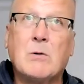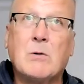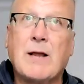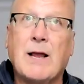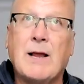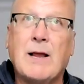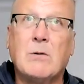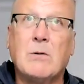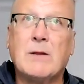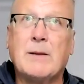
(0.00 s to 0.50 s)

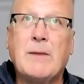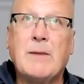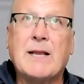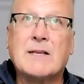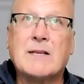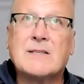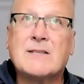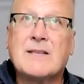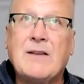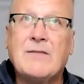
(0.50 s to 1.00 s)
okay, only
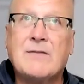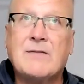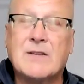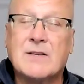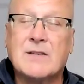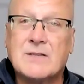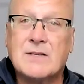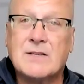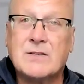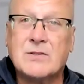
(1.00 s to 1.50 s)
make safe
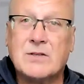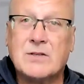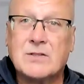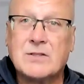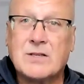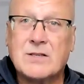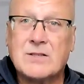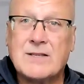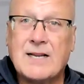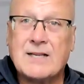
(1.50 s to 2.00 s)

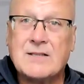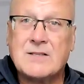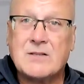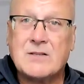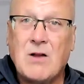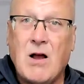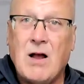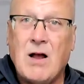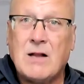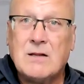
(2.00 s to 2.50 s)
decisions, because that's
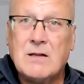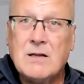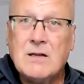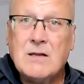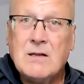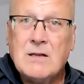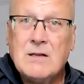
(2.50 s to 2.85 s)
not